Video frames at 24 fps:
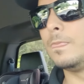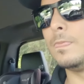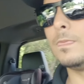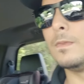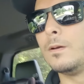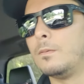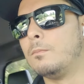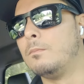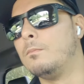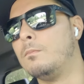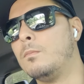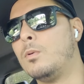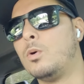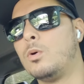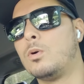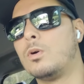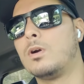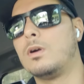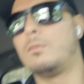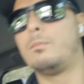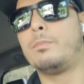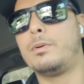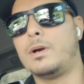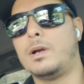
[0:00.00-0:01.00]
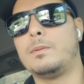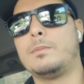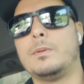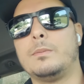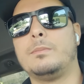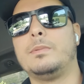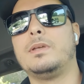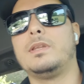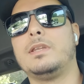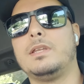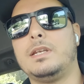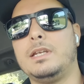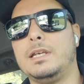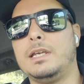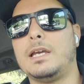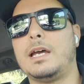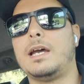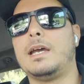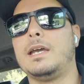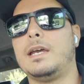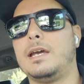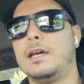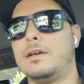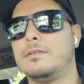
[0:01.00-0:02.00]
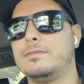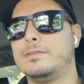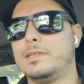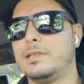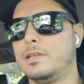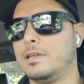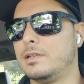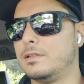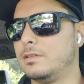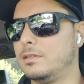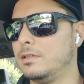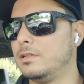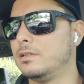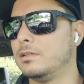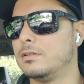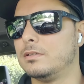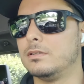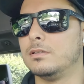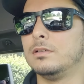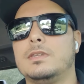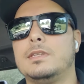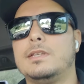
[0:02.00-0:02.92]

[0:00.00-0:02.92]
the more probability I have to get a deal.